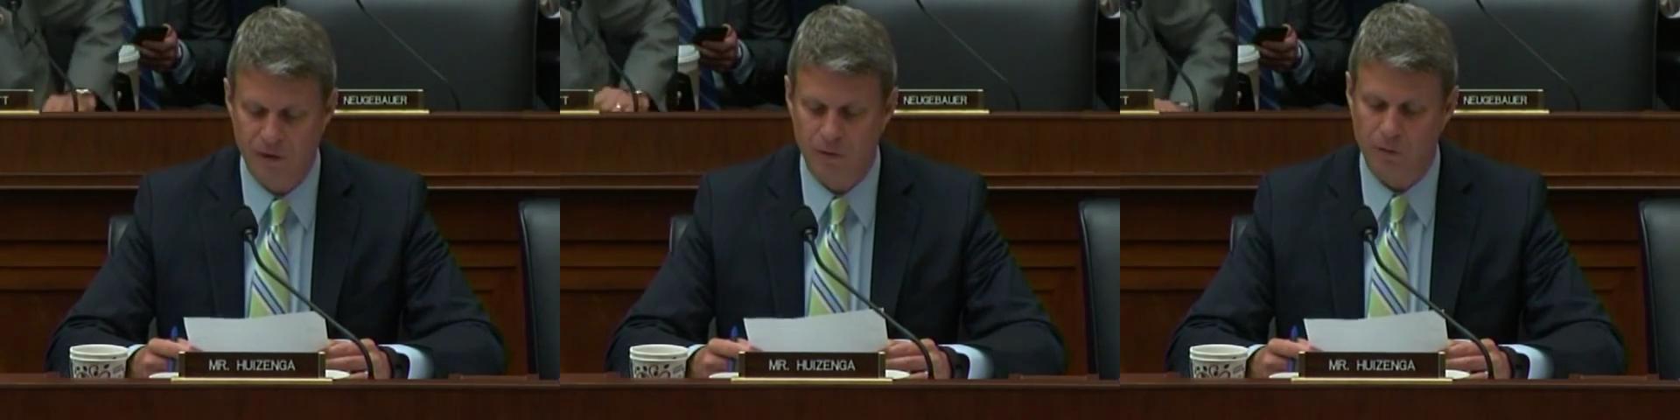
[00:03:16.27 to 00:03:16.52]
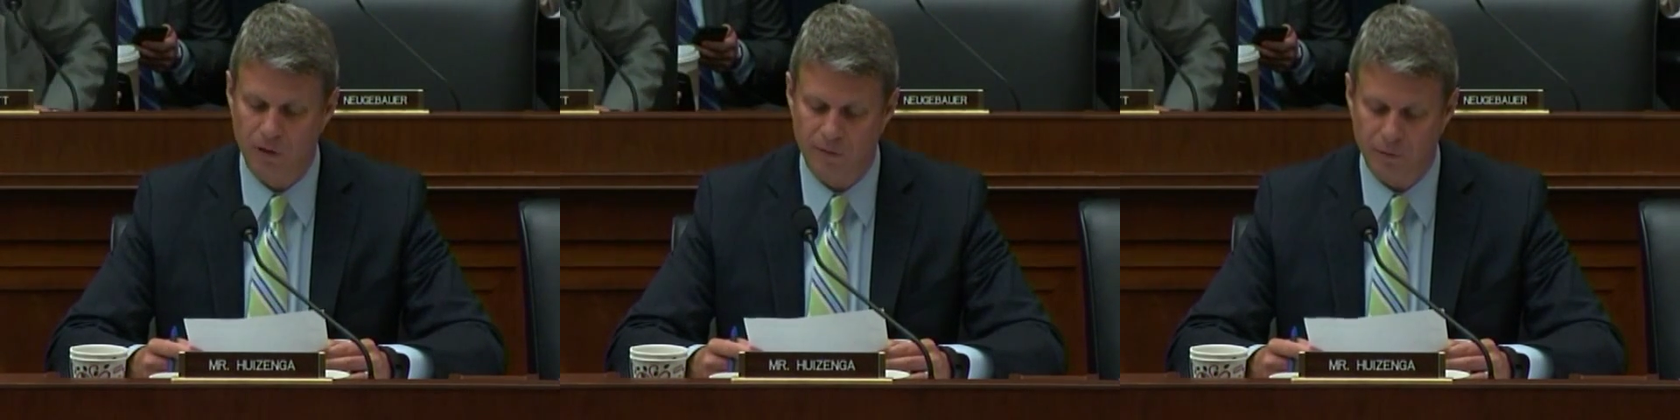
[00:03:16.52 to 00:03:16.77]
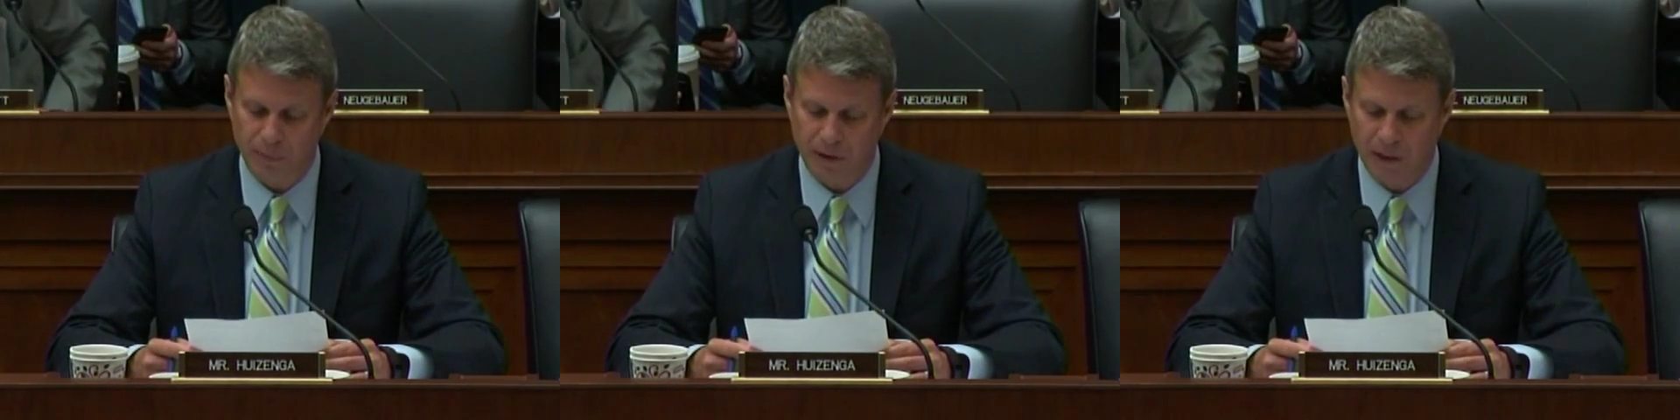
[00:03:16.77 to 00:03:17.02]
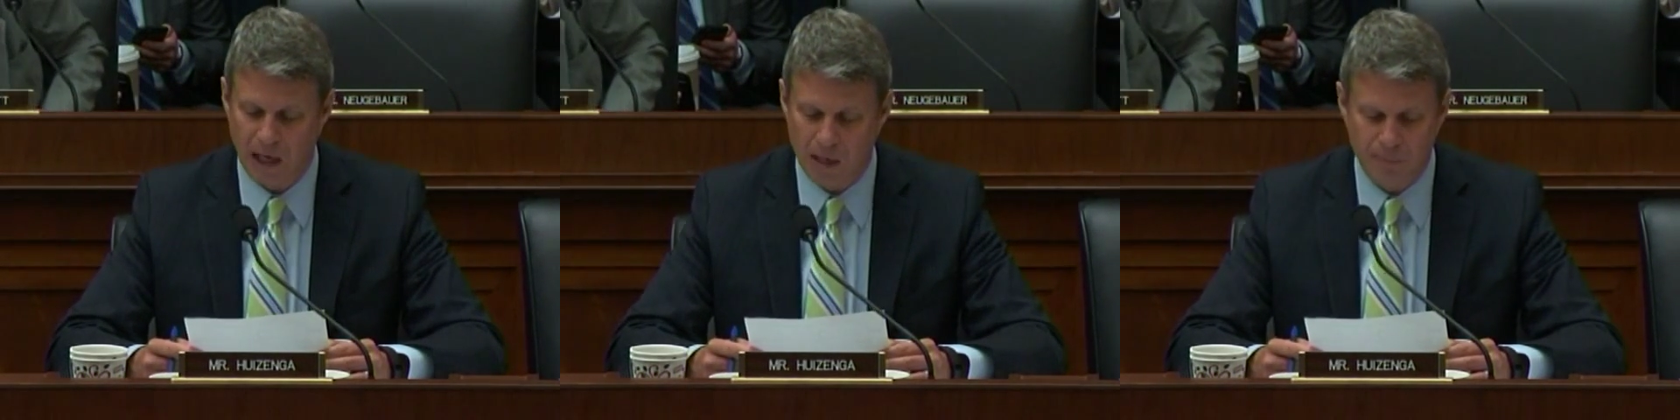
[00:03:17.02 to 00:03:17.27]
Federal
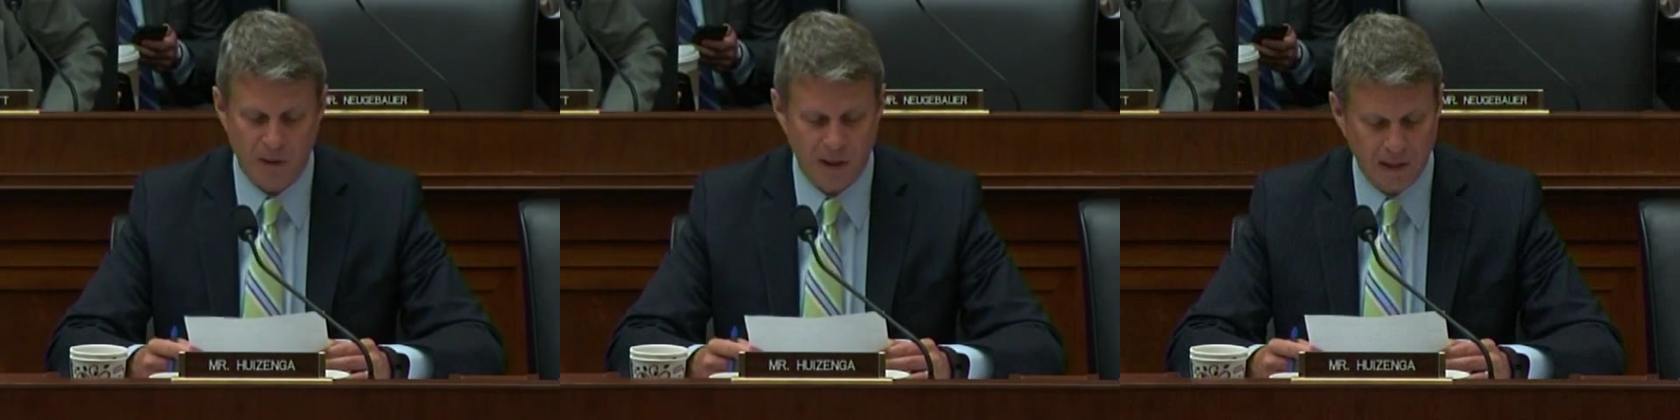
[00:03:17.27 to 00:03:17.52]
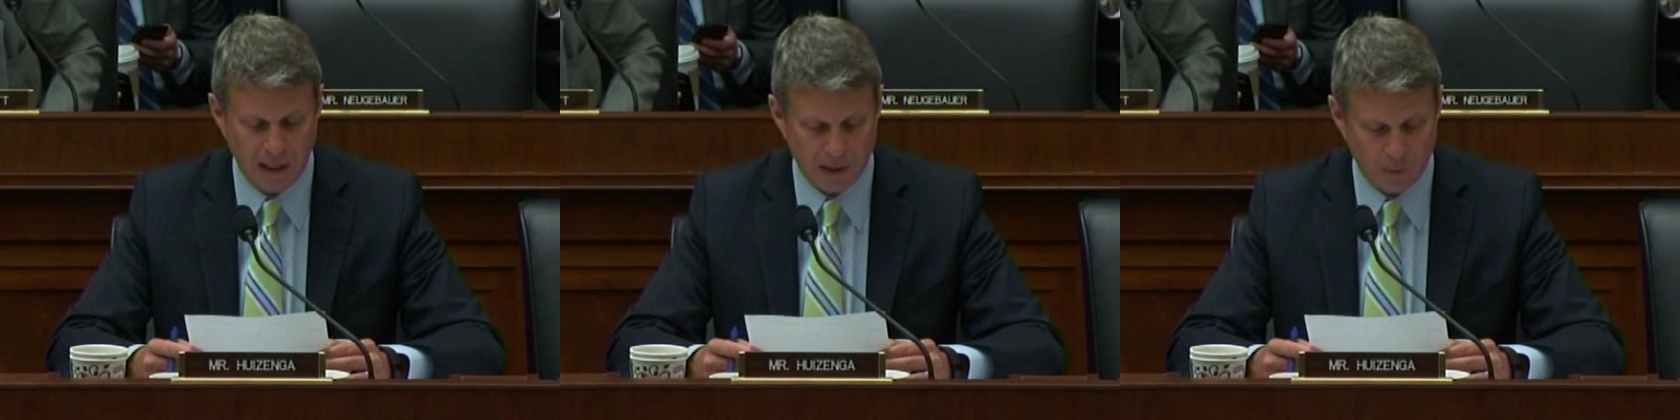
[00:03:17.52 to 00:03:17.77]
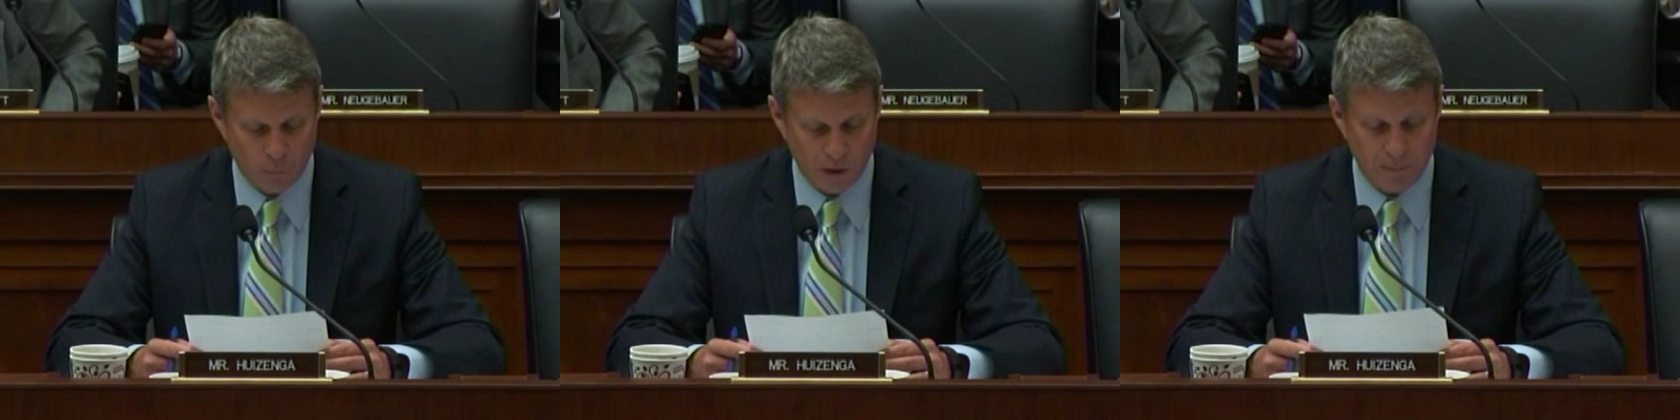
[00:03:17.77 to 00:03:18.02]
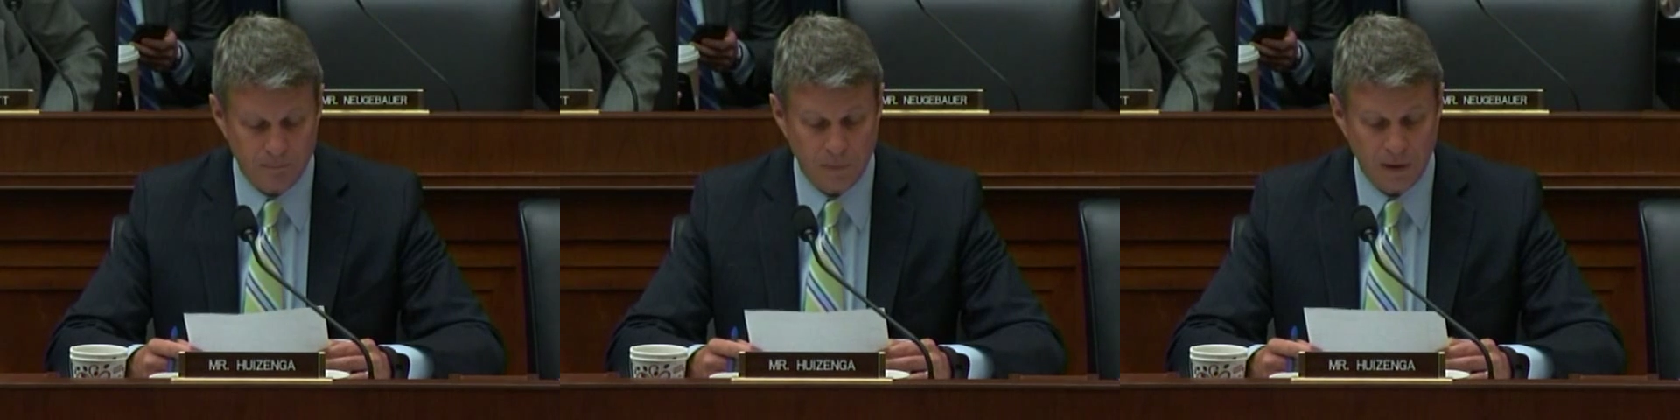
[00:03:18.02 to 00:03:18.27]
Government operating on a
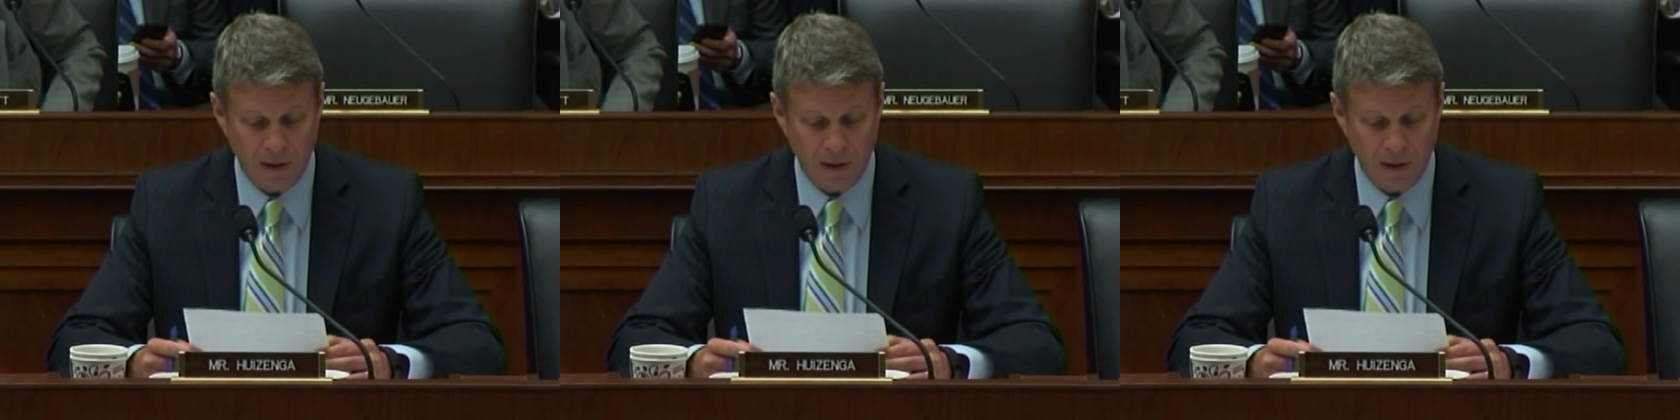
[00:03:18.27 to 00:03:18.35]
whim.